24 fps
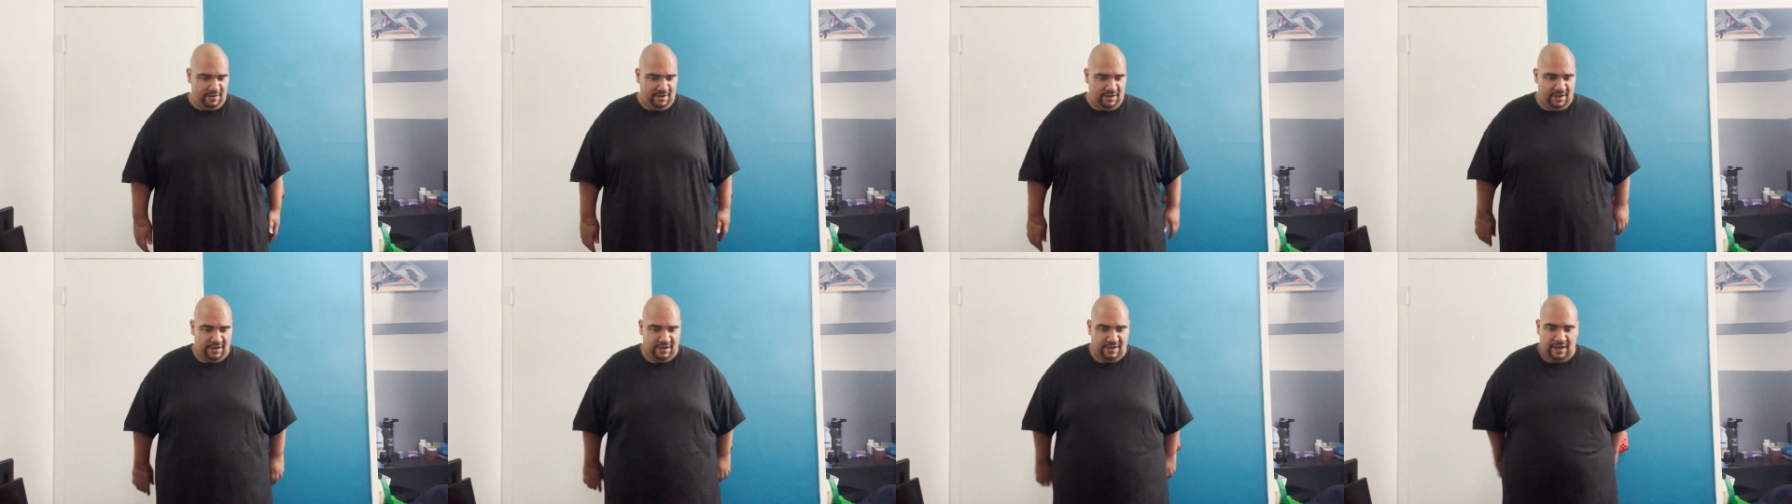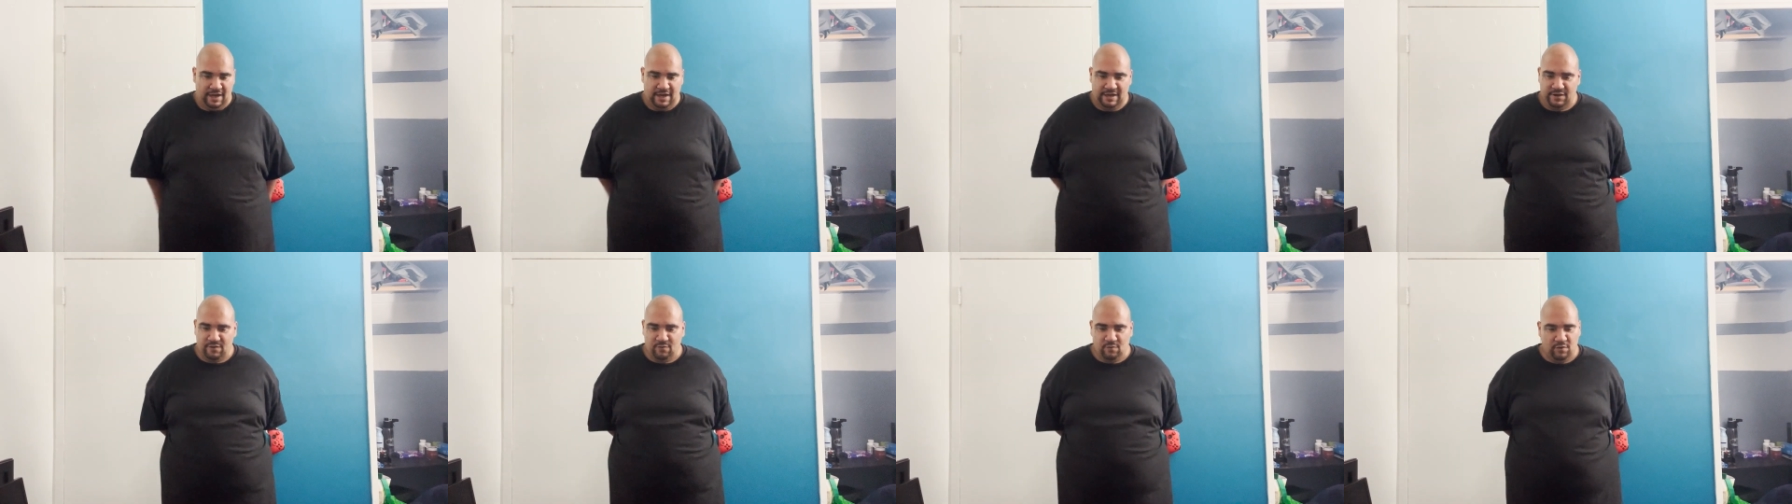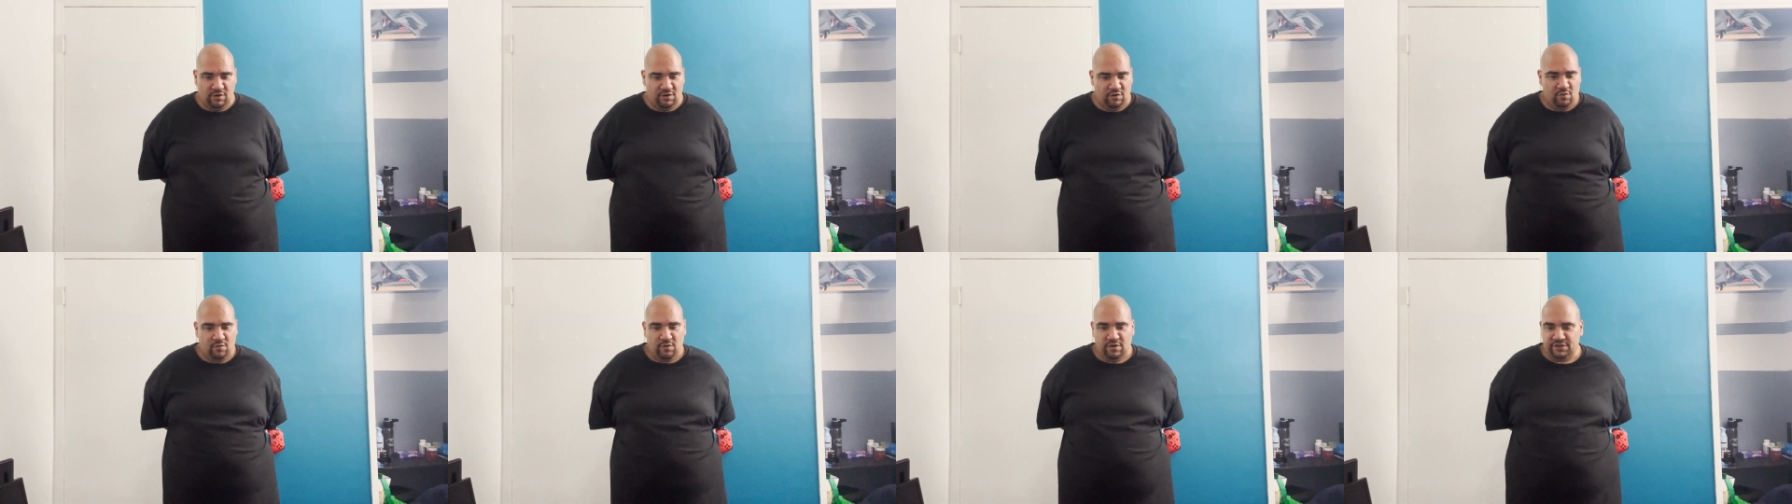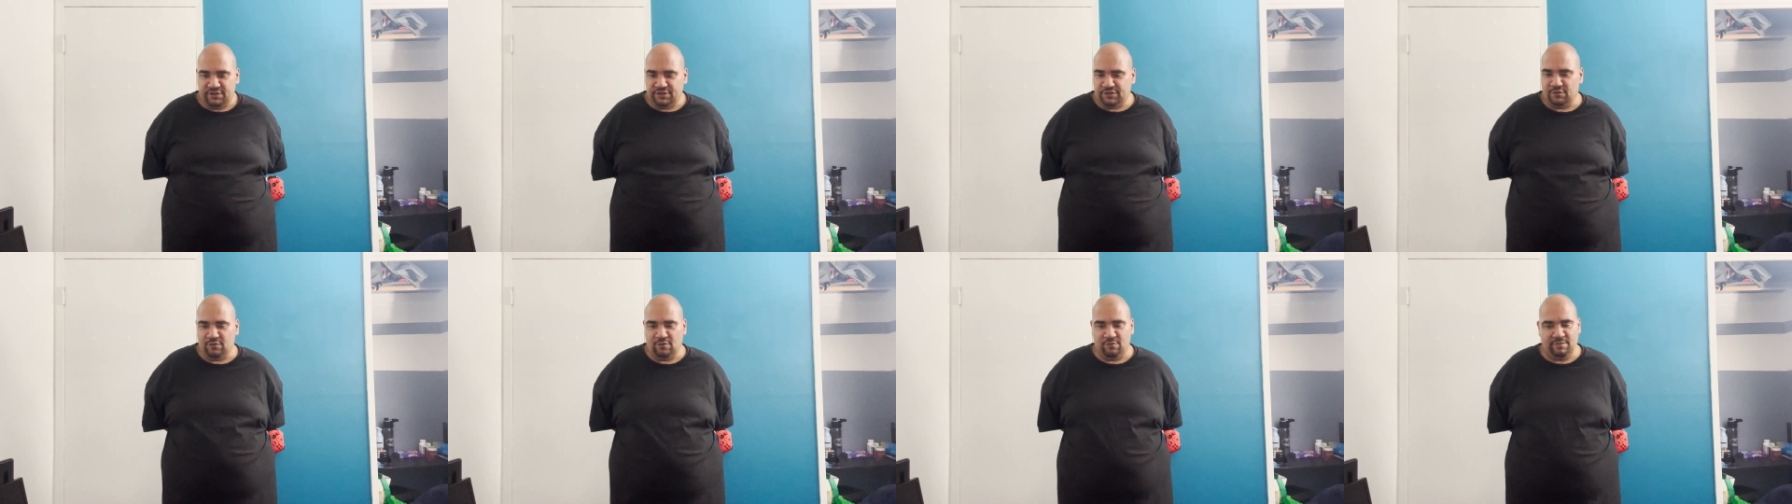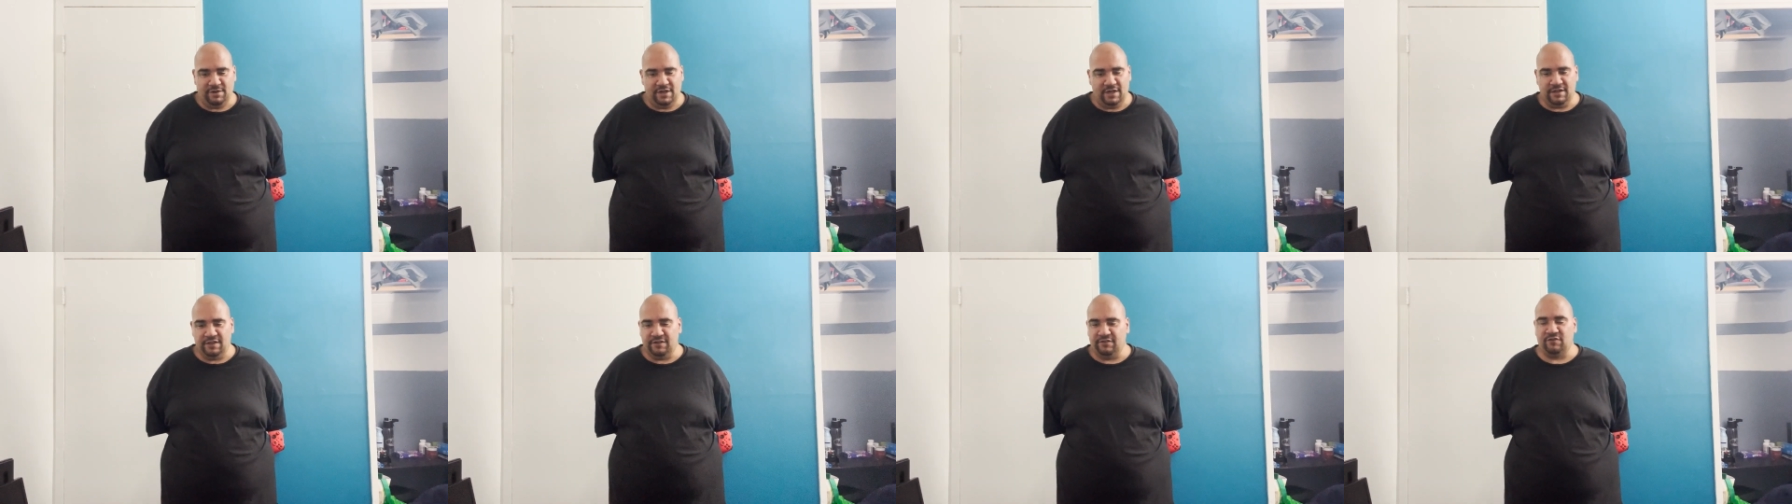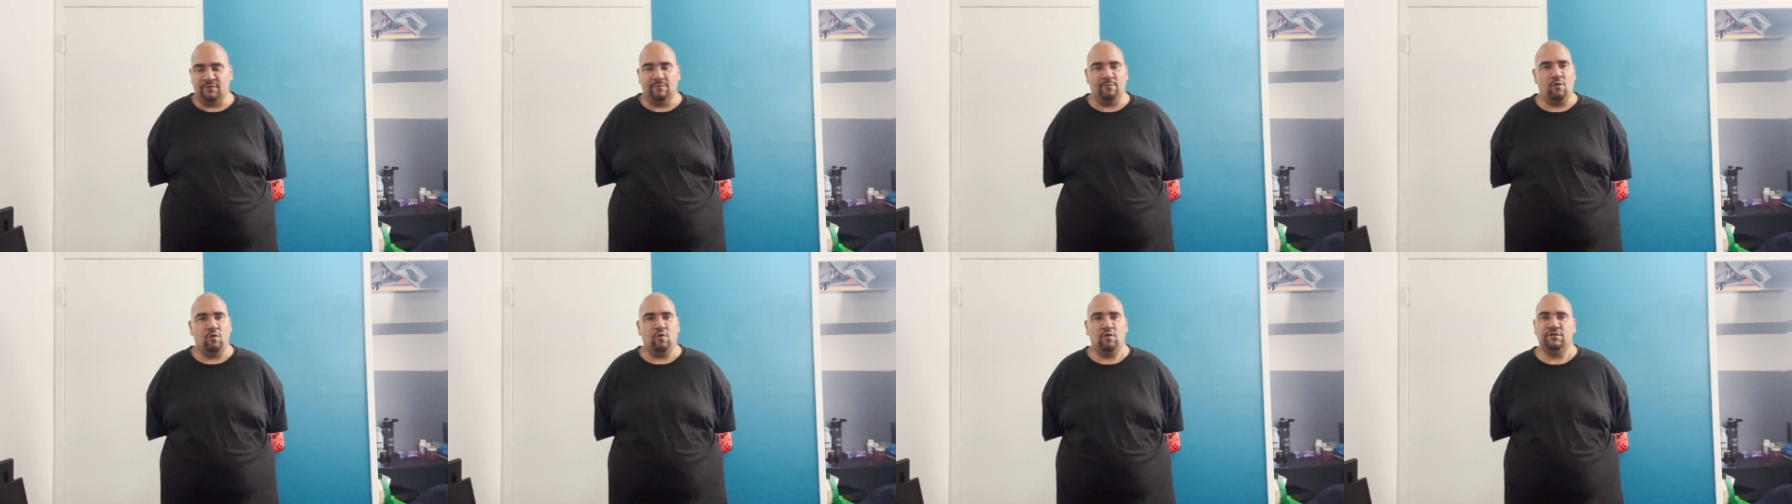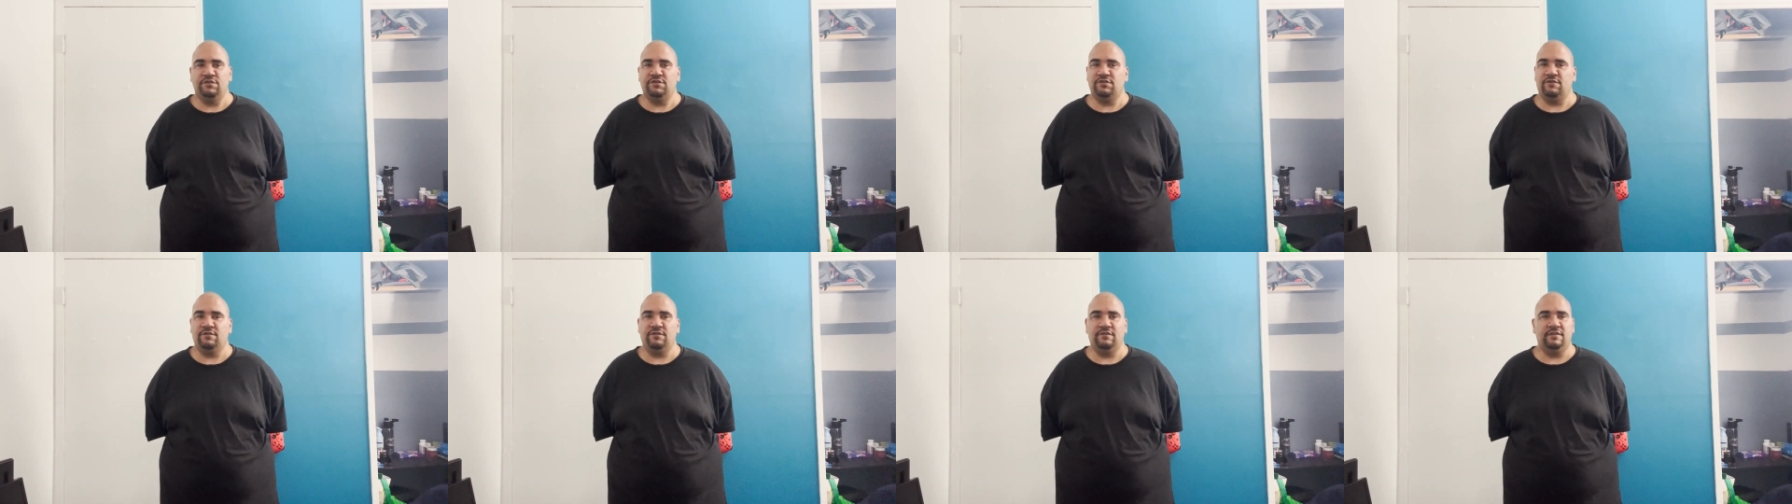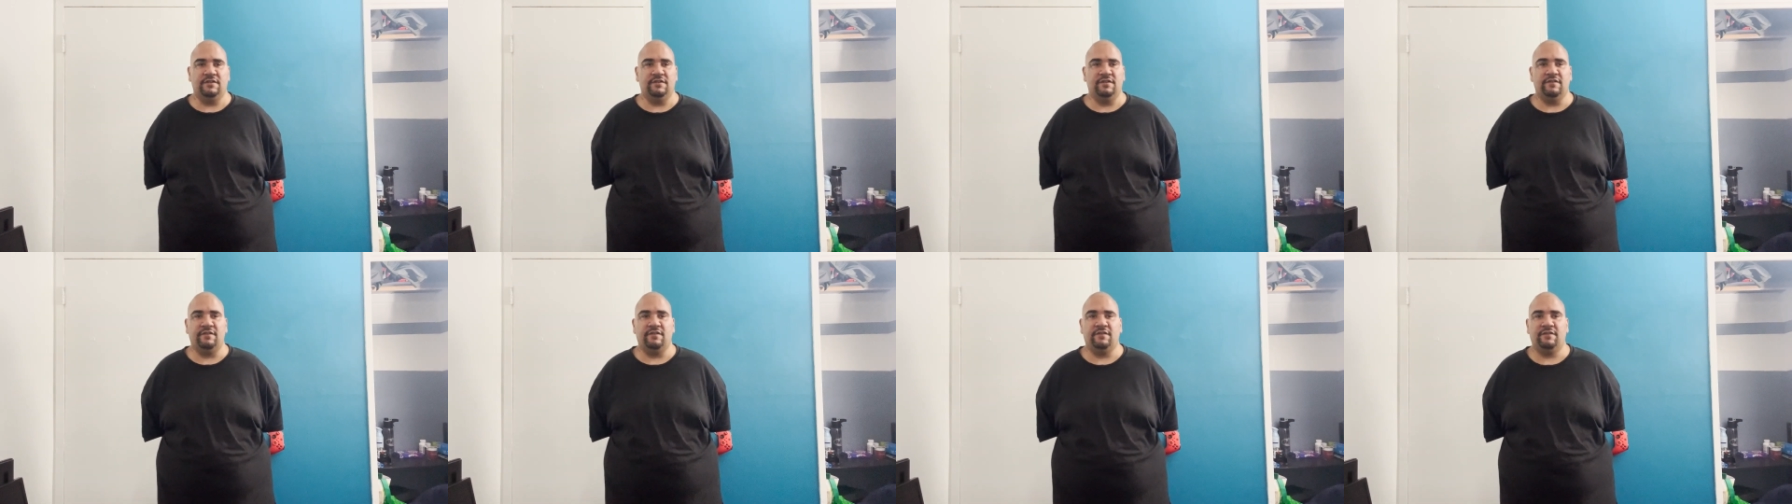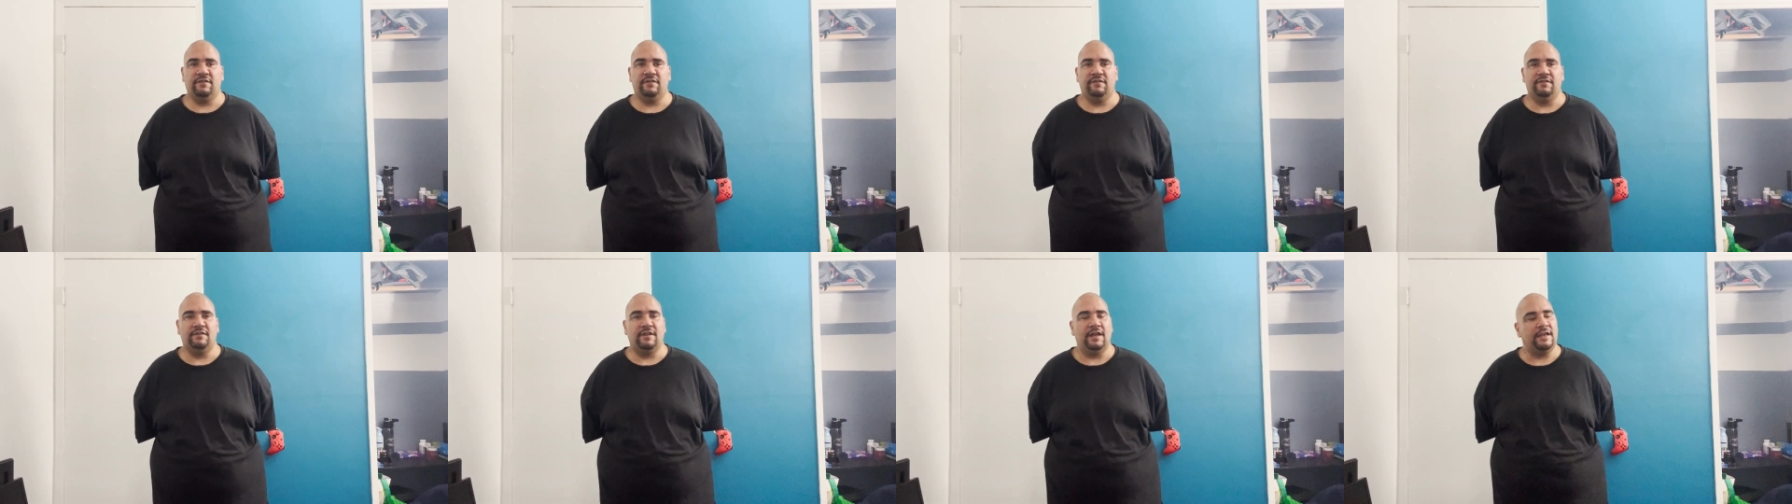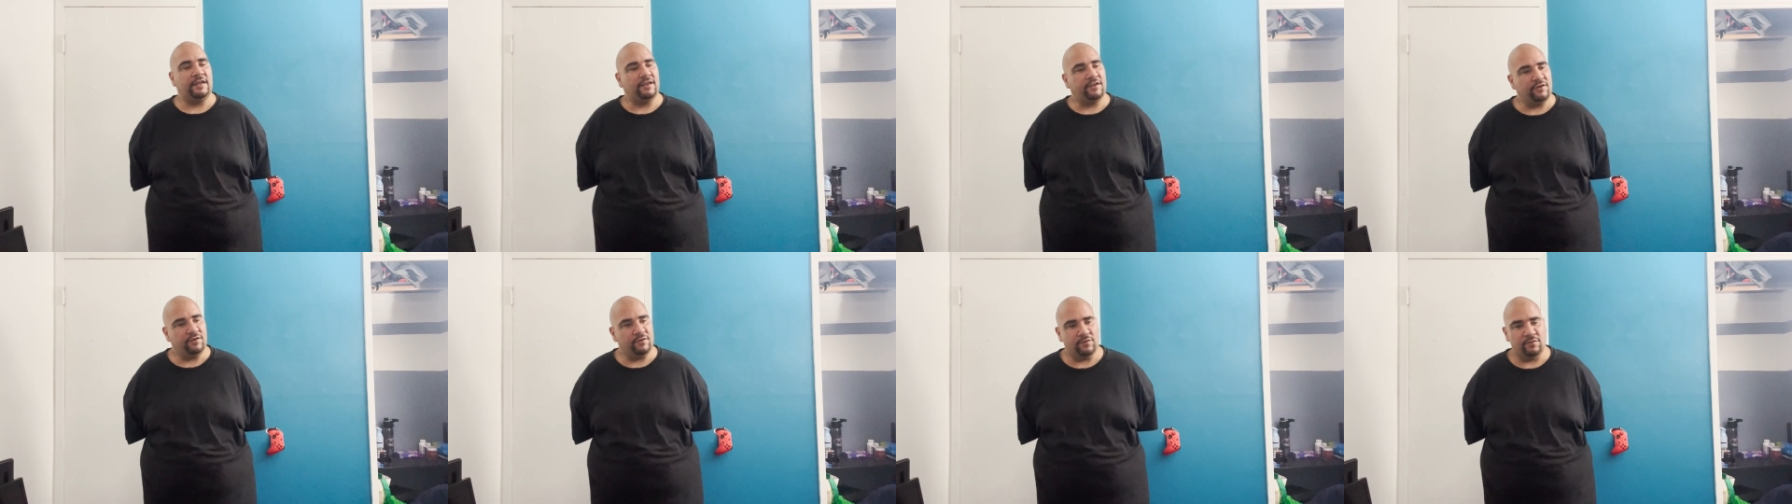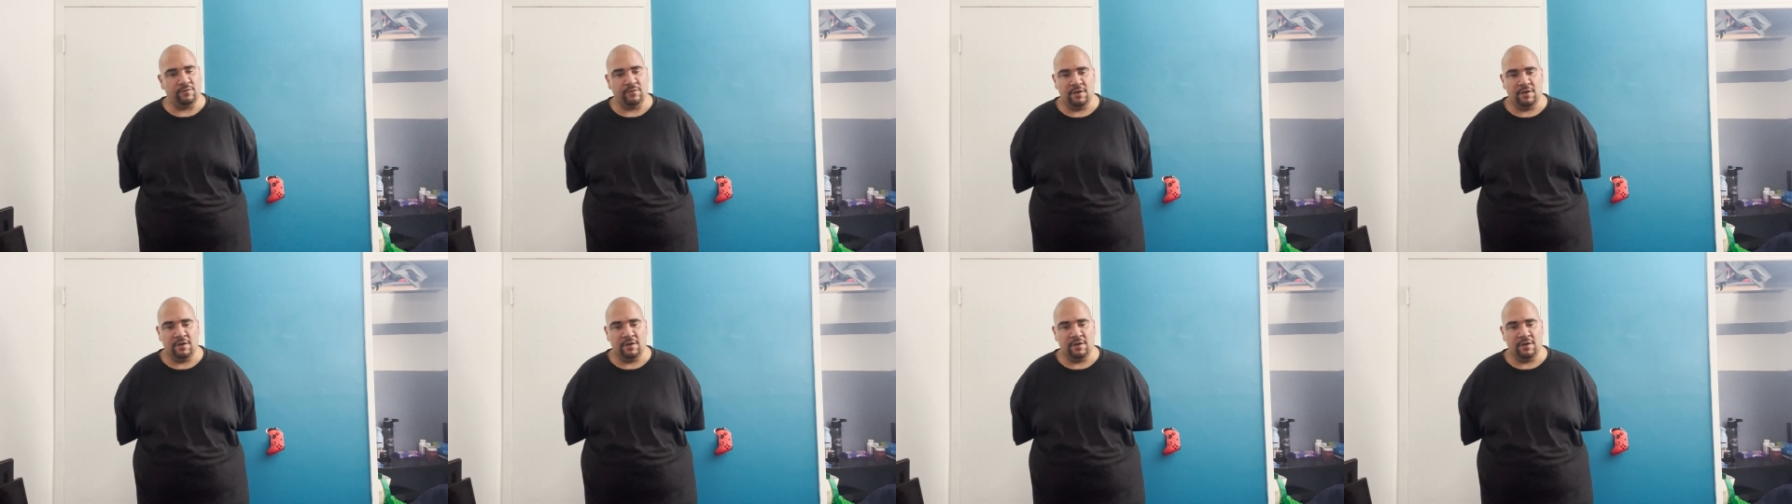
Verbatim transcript: And anyone who has shown me any support during this, thank you.